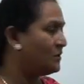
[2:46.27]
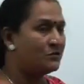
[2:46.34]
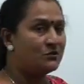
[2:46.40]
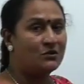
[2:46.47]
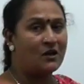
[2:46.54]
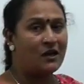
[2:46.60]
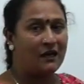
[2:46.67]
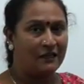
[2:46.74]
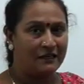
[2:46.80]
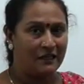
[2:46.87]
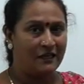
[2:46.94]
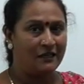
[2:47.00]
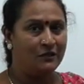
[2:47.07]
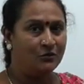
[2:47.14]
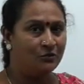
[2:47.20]
So I will
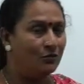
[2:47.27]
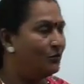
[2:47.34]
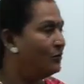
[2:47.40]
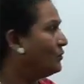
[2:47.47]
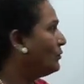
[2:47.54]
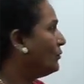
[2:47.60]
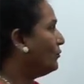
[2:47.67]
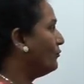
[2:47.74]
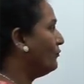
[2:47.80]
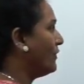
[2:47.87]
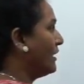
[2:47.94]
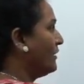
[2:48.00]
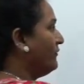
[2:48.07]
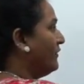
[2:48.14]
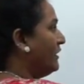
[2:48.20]
tell you why
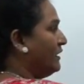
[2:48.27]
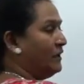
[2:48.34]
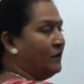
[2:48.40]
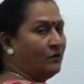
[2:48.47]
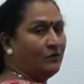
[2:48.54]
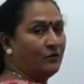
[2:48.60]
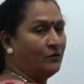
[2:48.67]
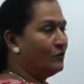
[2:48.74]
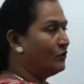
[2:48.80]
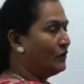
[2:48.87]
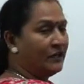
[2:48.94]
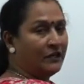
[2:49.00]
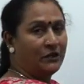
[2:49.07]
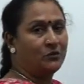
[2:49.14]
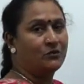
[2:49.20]
we no
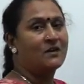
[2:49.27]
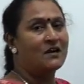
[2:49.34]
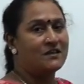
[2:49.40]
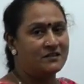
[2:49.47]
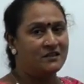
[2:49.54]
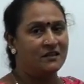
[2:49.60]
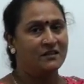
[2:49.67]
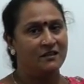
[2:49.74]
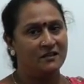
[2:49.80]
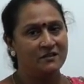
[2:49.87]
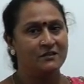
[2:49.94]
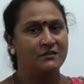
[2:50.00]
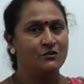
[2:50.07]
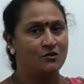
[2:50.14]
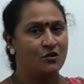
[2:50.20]
need to consider this
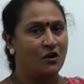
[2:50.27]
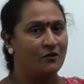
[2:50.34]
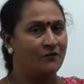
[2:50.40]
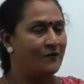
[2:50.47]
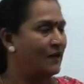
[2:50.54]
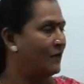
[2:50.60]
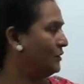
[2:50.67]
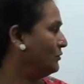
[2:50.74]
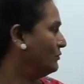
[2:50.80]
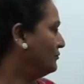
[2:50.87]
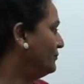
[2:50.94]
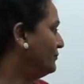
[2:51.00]
stock value.